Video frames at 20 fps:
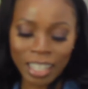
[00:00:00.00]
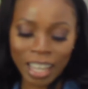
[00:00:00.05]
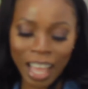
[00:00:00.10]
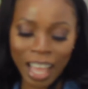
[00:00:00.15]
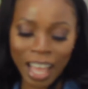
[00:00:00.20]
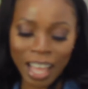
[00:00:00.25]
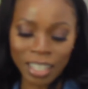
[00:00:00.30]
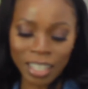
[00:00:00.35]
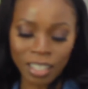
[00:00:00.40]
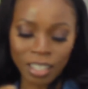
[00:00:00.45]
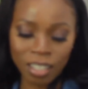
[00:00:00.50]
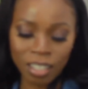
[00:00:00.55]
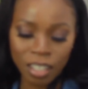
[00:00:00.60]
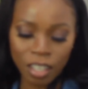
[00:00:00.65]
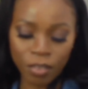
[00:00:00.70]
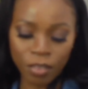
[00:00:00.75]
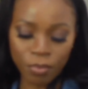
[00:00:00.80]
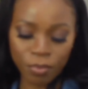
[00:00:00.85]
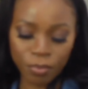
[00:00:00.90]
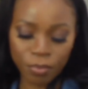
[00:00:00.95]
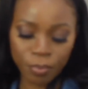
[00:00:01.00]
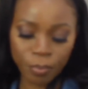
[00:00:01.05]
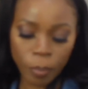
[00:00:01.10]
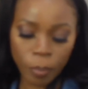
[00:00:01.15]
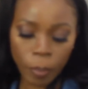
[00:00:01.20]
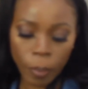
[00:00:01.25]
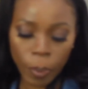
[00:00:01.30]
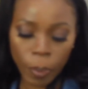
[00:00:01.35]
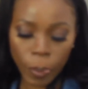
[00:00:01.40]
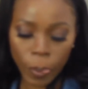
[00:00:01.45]
and save.
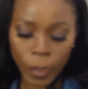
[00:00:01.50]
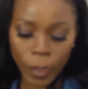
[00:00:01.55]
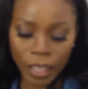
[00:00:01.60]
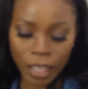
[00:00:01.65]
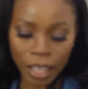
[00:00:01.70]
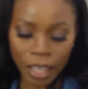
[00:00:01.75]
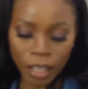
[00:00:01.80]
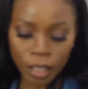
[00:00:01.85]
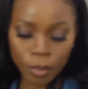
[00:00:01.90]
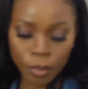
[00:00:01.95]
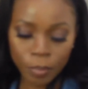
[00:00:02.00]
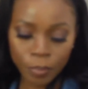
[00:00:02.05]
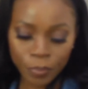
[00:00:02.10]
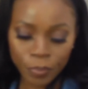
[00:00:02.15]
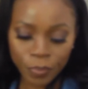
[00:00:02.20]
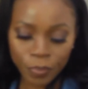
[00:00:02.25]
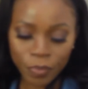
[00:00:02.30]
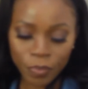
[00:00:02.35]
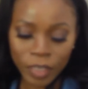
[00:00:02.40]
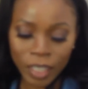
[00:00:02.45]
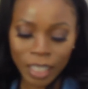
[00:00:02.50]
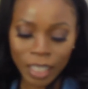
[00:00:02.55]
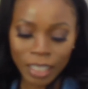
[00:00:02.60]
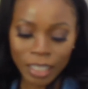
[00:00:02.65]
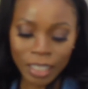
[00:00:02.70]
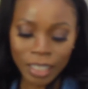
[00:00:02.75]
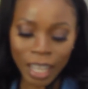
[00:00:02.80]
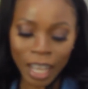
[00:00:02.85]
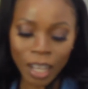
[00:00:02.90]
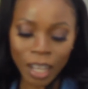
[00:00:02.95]
Yeah,
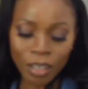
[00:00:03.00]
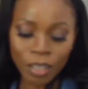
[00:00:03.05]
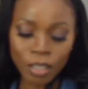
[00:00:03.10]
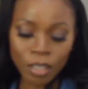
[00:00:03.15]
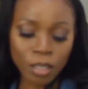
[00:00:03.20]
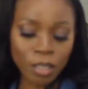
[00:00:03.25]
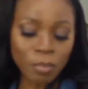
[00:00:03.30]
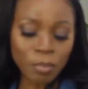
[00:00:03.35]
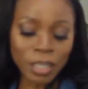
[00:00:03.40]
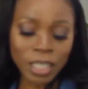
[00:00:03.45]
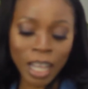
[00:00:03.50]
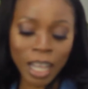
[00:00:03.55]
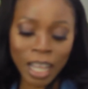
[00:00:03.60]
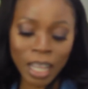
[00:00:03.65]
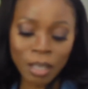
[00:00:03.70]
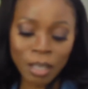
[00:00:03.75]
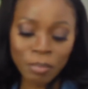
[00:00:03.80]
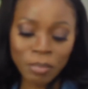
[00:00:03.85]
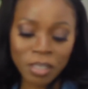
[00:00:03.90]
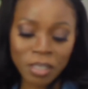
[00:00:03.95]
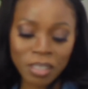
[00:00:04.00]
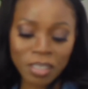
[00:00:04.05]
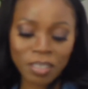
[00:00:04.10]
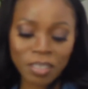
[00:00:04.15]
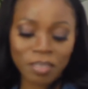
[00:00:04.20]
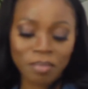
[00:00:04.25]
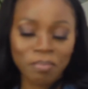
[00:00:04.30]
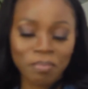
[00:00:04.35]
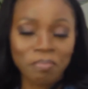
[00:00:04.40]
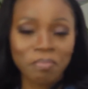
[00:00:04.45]
now sometimes
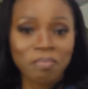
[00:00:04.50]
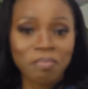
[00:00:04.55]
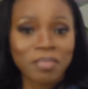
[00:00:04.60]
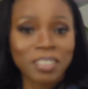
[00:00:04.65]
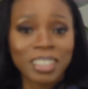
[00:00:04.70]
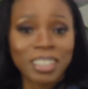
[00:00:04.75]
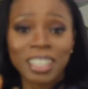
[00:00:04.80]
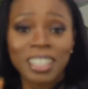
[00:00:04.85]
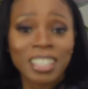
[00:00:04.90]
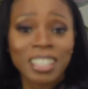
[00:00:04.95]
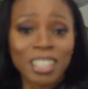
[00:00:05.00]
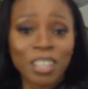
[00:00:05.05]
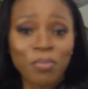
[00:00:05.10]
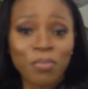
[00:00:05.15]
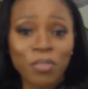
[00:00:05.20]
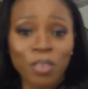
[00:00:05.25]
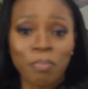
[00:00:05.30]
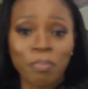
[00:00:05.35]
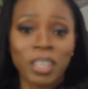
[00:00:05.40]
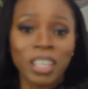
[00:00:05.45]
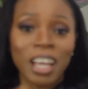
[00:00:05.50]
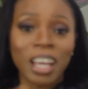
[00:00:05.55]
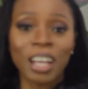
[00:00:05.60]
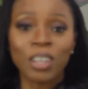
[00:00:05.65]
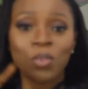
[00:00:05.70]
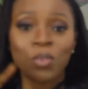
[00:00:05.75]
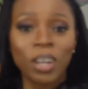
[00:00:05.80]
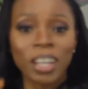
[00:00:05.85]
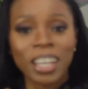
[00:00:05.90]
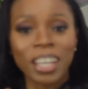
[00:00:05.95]
this is it for me. I
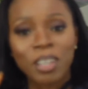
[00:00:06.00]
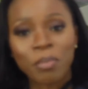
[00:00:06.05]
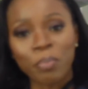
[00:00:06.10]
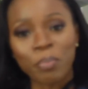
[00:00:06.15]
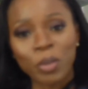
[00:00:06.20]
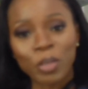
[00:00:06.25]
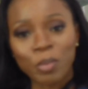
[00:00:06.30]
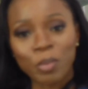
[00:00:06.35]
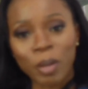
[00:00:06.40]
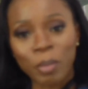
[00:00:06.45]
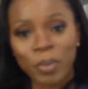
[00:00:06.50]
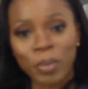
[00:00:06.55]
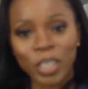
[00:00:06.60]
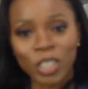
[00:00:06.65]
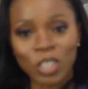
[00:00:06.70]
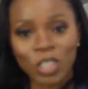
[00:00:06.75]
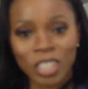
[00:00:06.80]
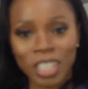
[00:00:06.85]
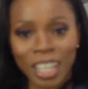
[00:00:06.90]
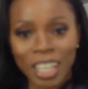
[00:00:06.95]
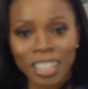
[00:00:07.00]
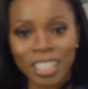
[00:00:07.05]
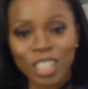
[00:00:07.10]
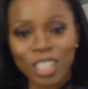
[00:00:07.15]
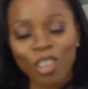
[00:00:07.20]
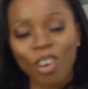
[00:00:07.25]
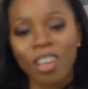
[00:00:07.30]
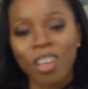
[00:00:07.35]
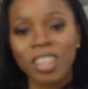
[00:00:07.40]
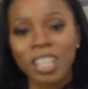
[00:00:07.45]
go ahead and post my pictures like this.
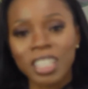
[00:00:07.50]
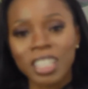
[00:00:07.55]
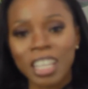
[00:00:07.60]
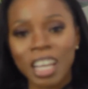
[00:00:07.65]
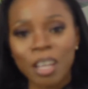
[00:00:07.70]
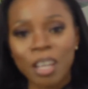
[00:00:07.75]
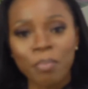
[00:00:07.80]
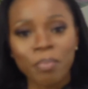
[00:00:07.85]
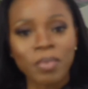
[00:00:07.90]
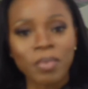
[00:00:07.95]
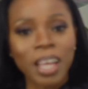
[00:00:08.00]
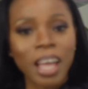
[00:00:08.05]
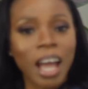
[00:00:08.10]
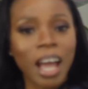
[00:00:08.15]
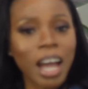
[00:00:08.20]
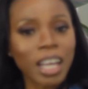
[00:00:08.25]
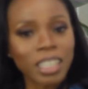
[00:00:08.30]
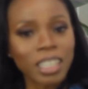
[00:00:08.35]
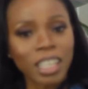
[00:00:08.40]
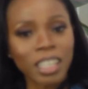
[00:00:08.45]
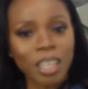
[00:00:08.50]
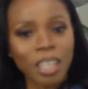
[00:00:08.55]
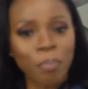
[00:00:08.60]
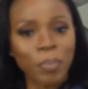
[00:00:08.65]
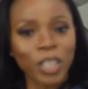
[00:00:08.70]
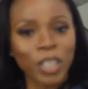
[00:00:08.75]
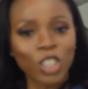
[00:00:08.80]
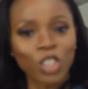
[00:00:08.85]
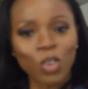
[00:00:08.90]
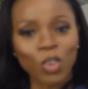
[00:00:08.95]
Other time I take that
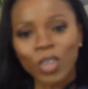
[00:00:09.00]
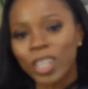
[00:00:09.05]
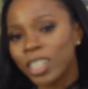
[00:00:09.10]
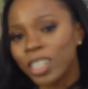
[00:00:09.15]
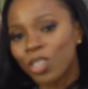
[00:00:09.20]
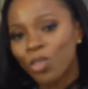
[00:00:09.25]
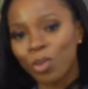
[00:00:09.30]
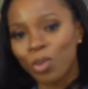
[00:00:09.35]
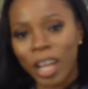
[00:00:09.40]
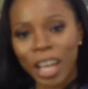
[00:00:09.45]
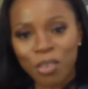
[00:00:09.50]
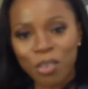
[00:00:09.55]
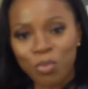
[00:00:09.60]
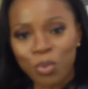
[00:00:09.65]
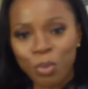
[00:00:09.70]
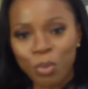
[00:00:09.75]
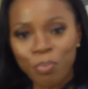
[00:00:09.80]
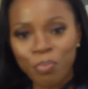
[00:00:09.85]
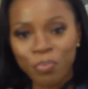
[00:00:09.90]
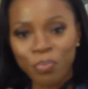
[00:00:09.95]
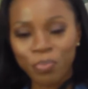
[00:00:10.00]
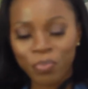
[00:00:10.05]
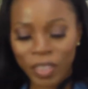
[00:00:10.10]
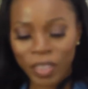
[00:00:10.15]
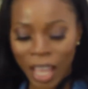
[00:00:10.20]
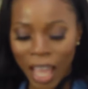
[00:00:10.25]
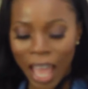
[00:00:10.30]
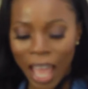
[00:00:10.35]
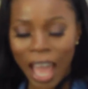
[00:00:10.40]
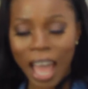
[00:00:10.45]
picture into Lightroom
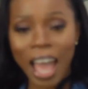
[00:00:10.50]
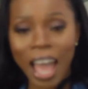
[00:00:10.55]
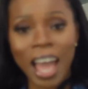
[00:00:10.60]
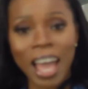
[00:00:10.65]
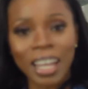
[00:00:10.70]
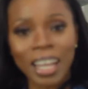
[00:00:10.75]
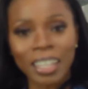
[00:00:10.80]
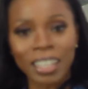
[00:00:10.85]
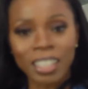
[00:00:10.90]
and